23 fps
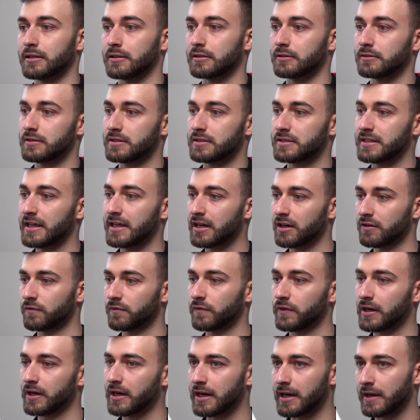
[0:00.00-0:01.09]
second
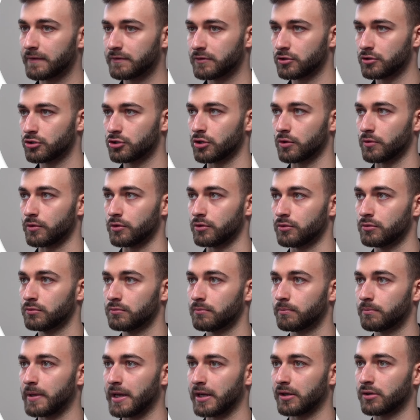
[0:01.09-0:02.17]
thing I have to show you
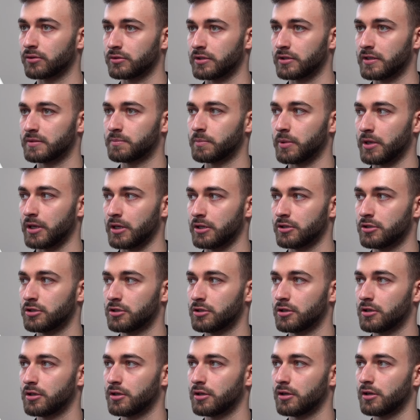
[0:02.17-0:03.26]
back on this page,
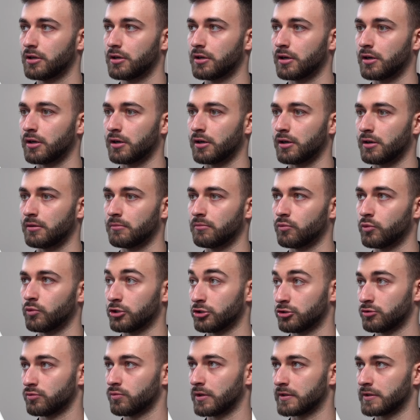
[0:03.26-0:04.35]

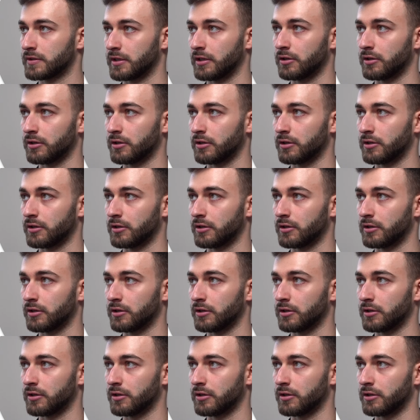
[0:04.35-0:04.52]
which once again, you'll